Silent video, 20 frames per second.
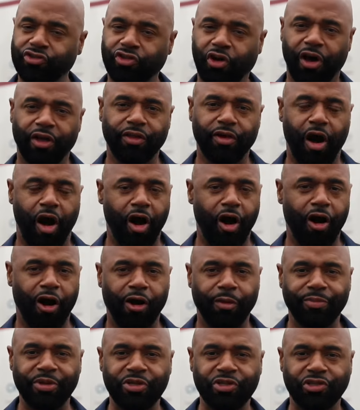saw the
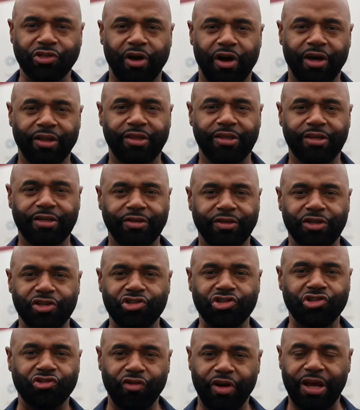arm, you saw the
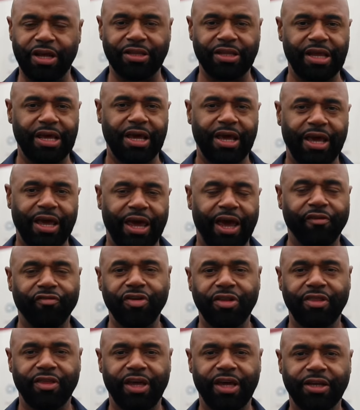strength.
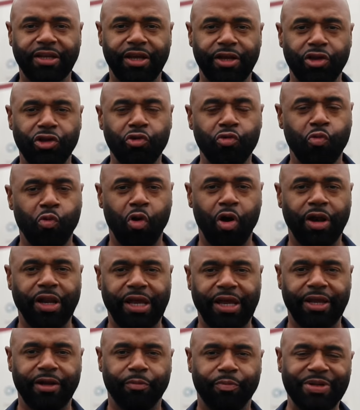Everything that you
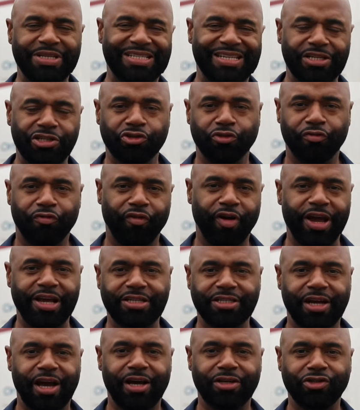want in a potential
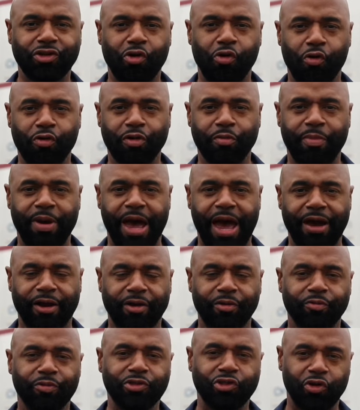franchise quarterback
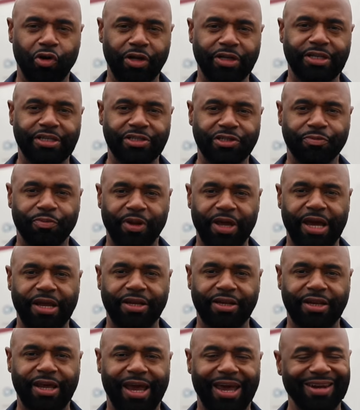was on display
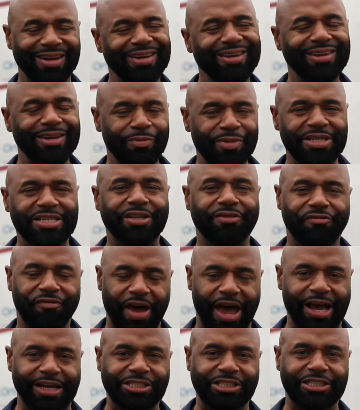today in a limited
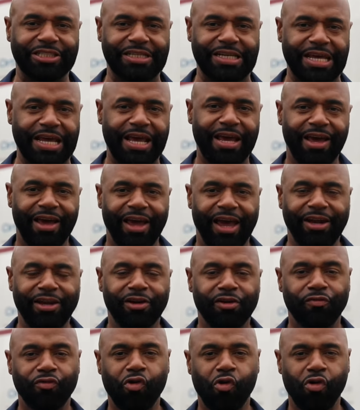fashion. And
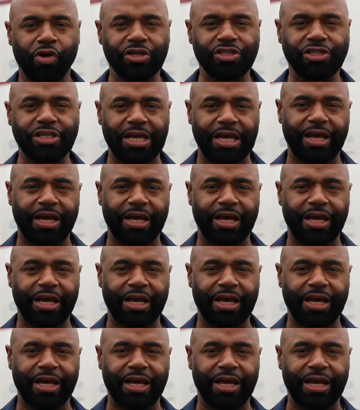then, of course,